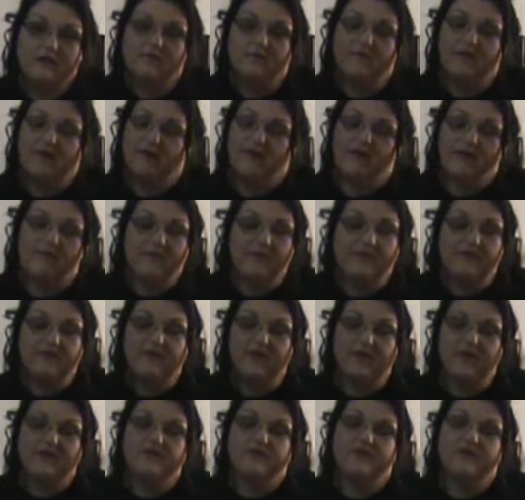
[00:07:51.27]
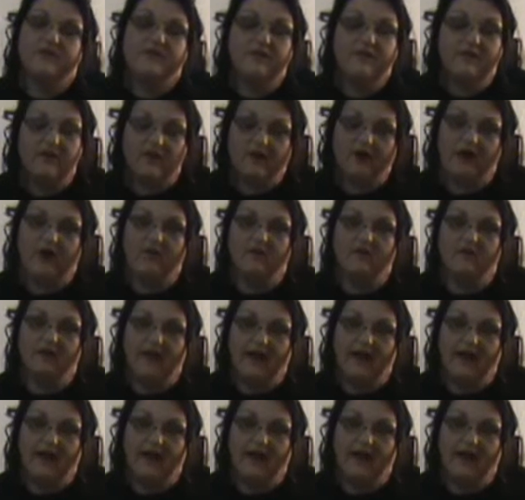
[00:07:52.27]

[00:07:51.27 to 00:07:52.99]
My grandmother ate sugar her whole